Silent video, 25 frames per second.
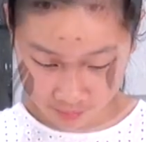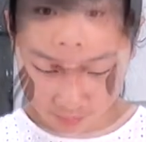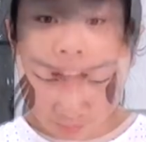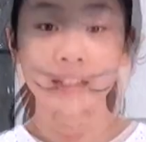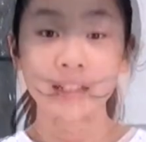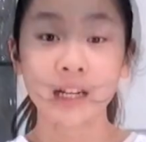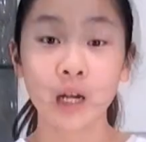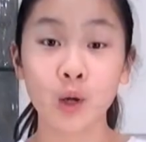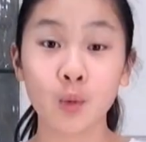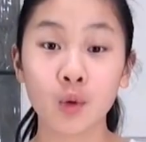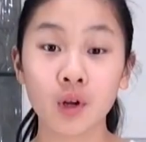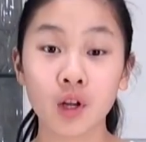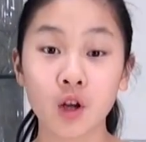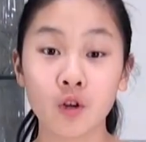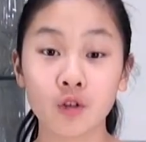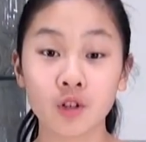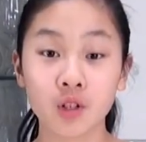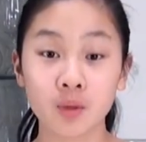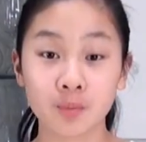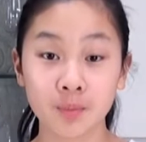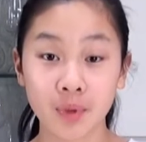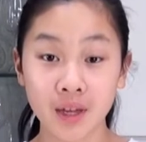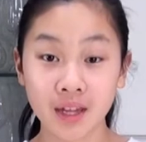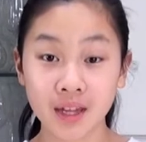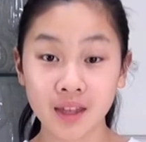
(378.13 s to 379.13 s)
Now we're going
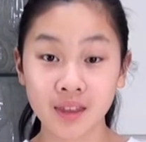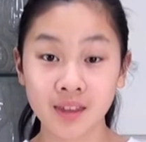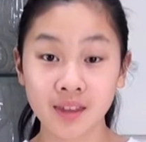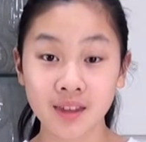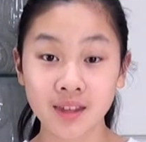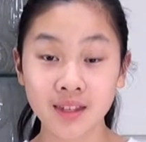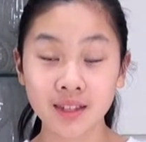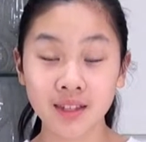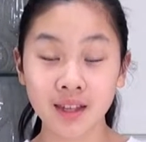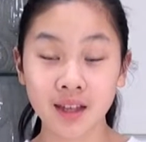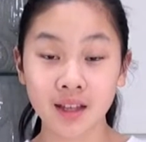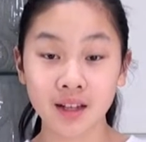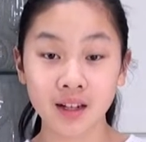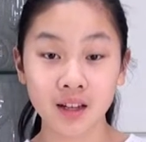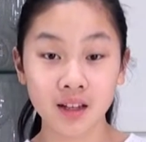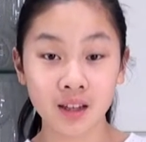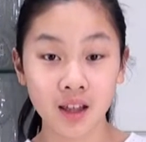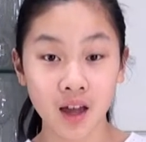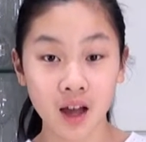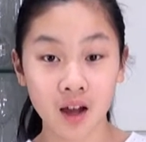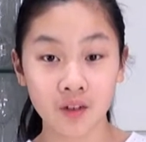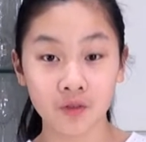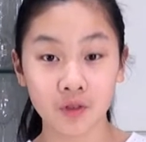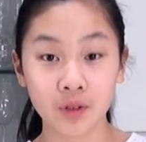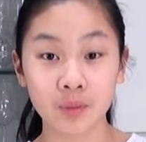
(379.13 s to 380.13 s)
to bake this in the
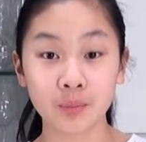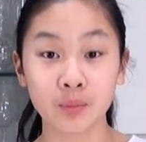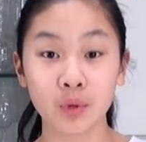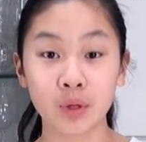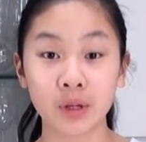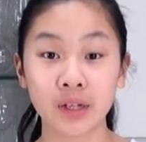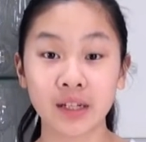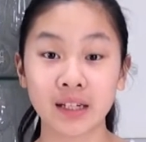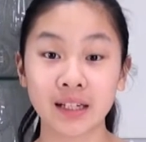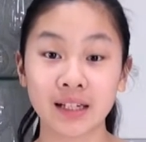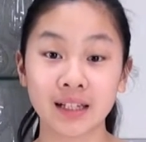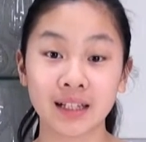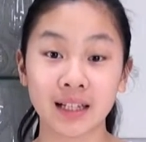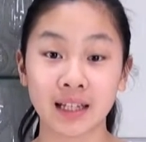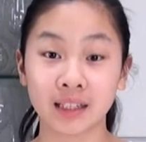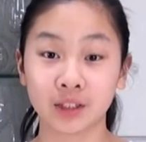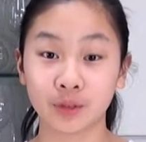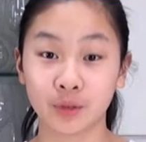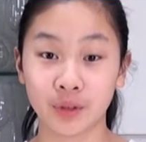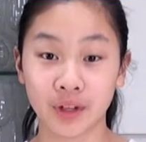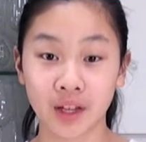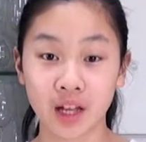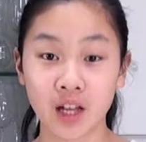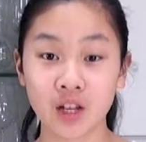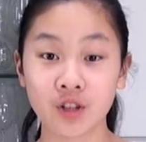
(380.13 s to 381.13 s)
oven preheated at
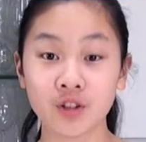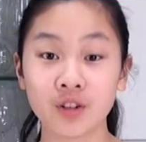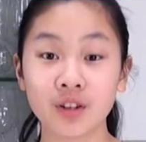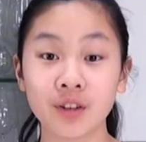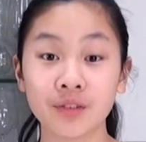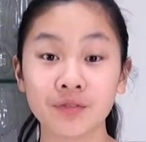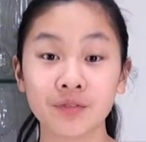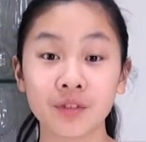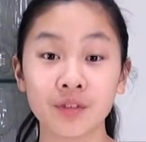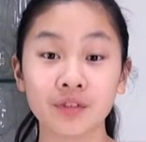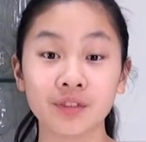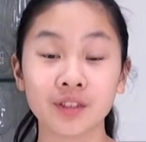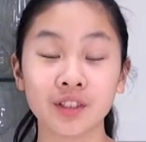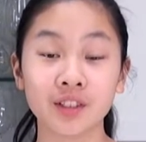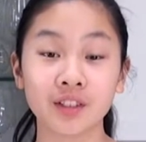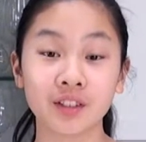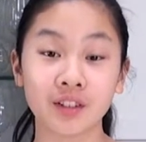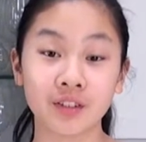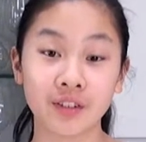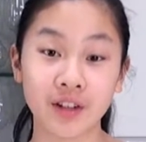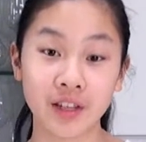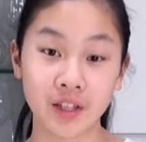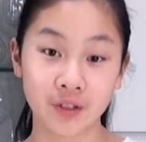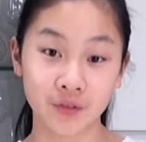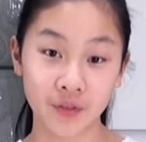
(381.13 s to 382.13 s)
350
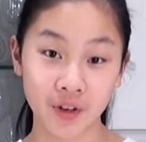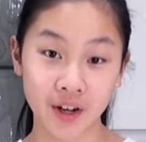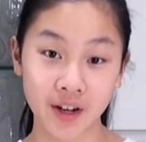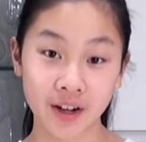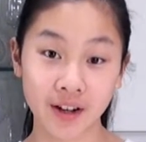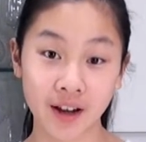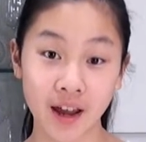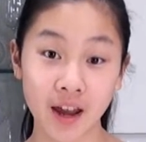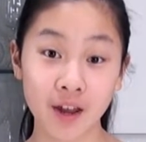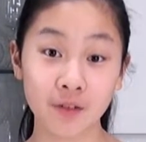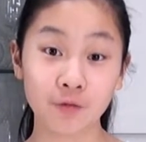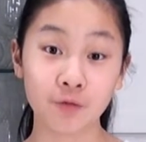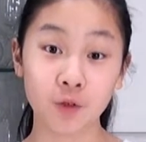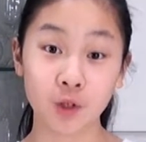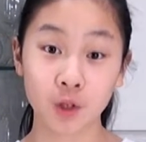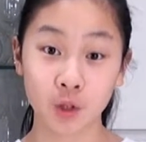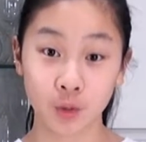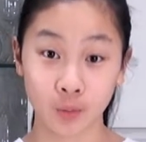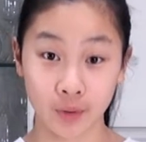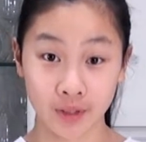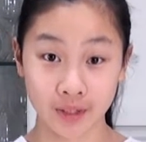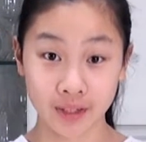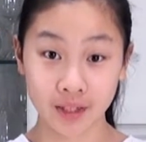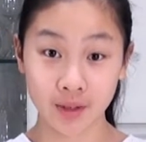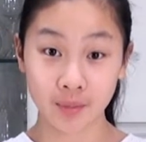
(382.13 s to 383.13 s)
degrees Fahrenheit for
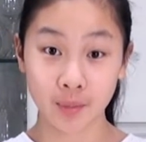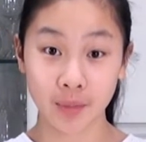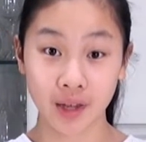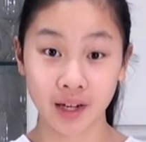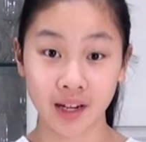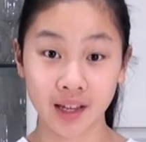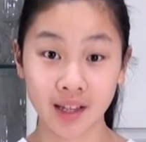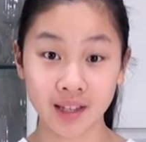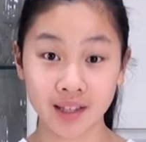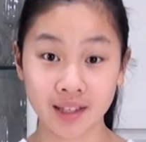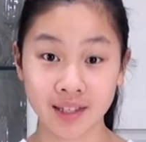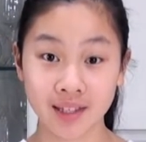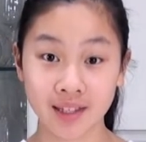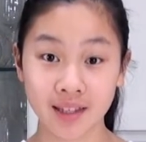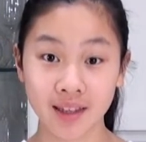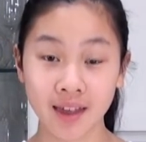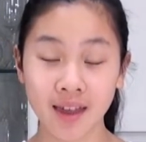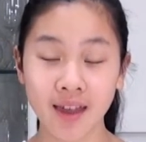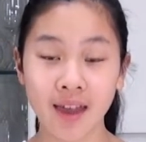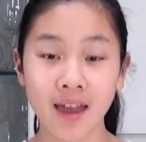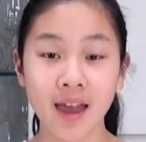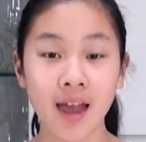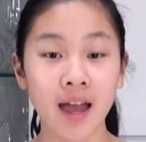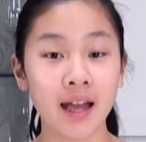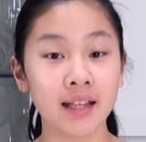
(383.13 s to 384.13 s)
20 minutes.
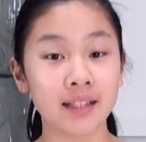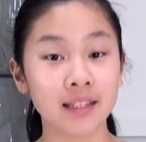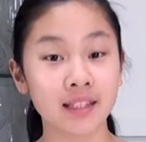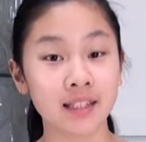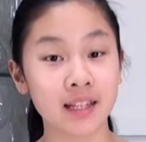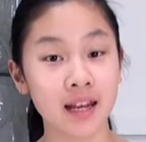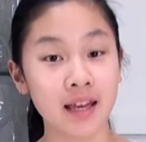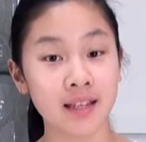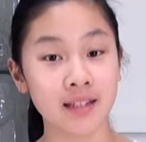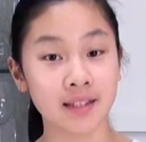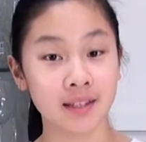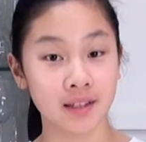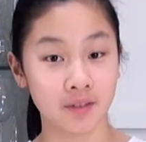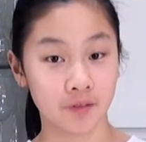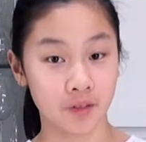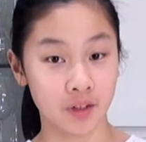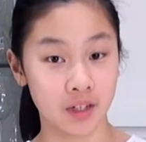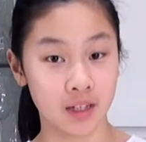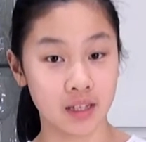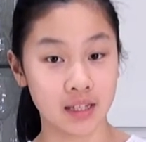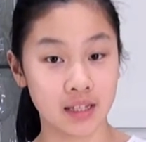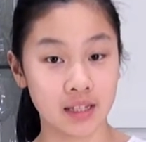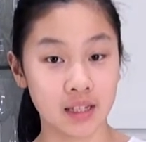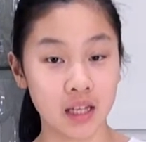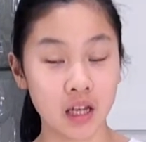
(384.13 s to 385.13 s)
And to test if it
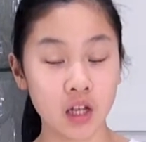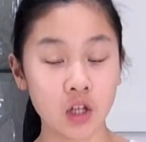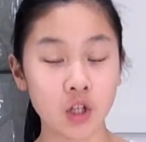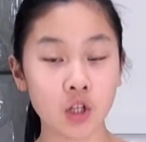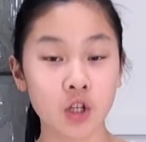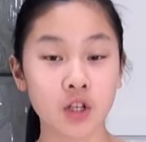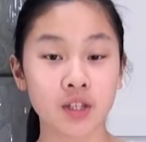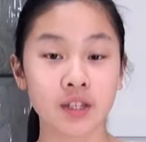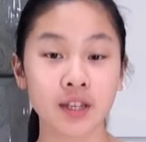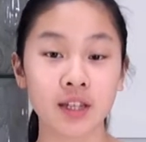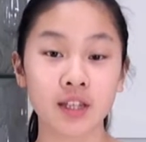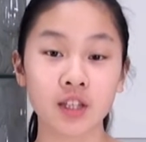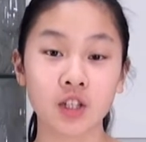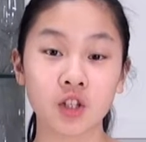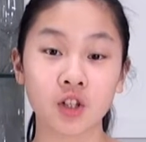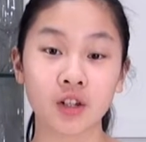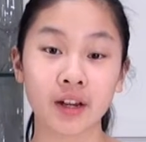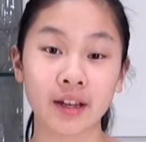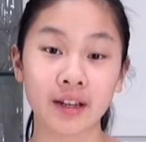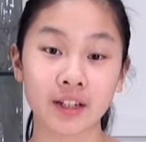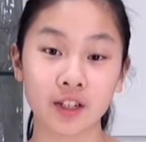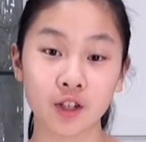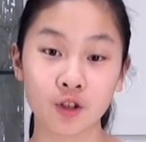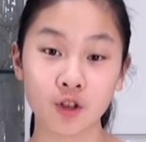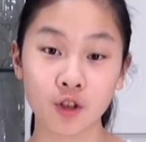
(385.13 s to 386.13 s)
is done, just insert
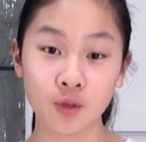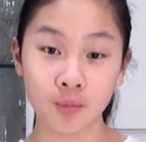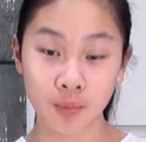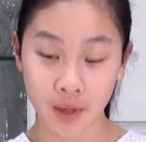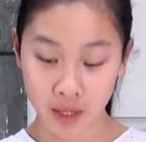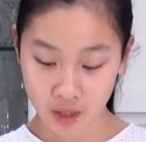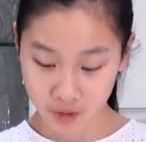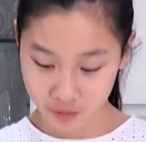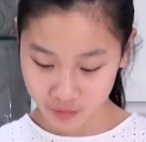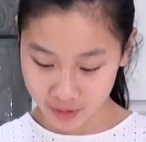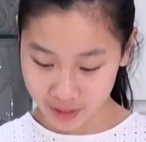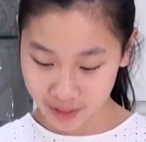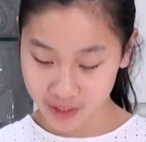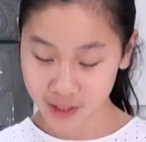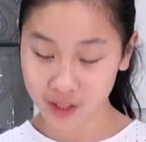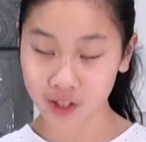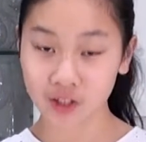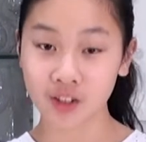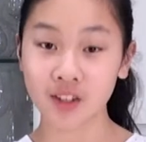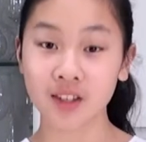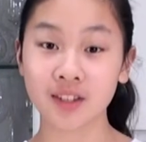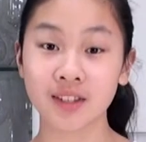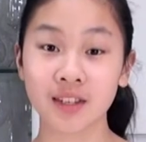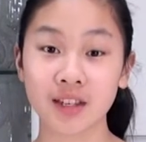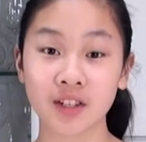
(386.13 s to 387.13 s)
a toothpick right into
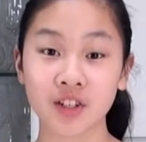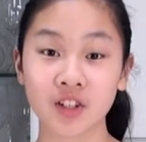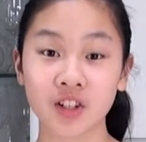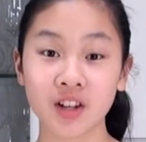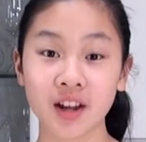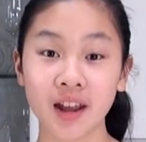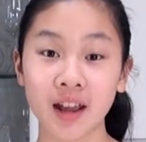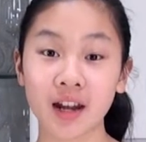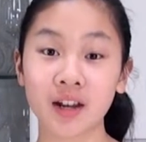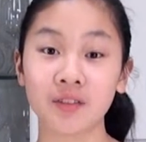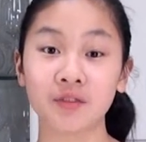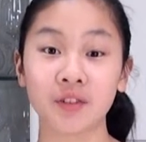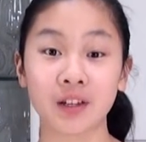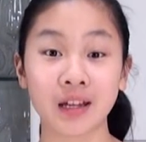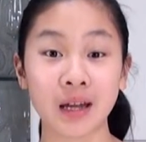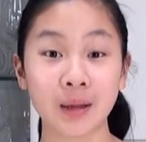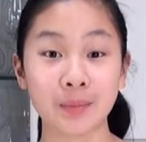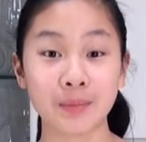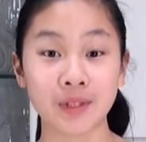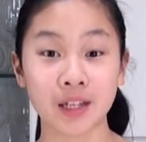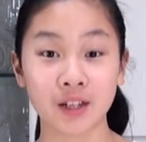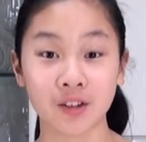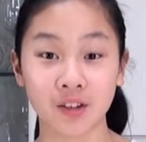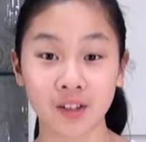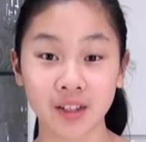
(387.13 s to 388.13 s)
the center, and if it
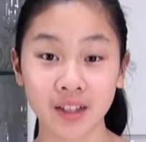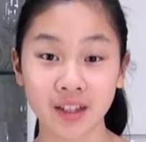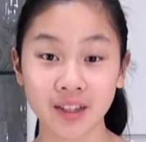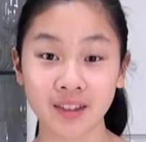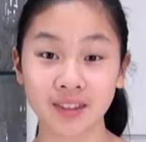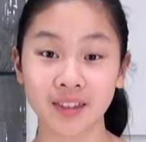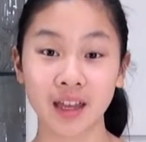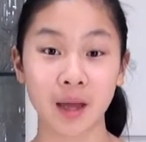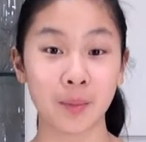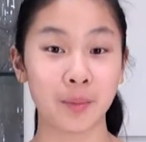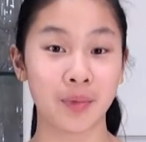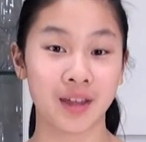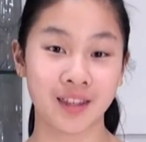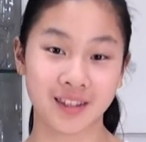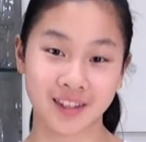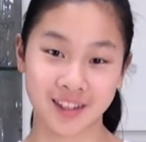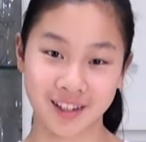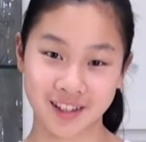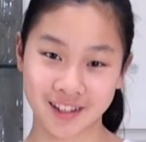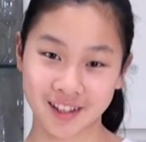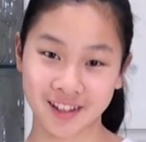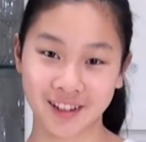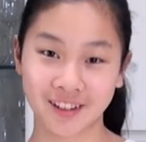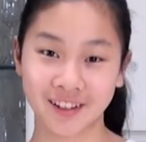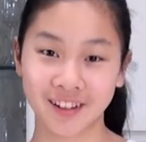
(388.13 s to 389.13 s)
comes out clean, that means it
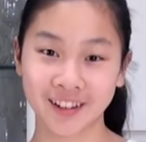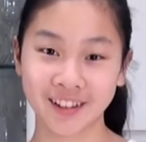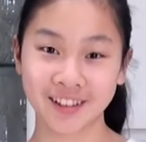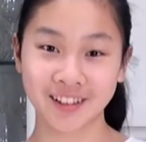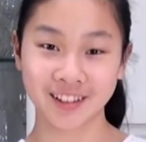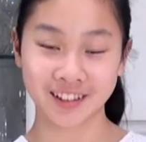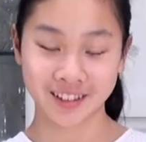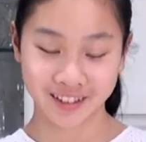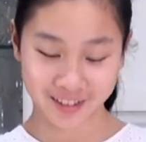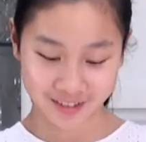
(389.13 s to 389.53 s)
is cooked.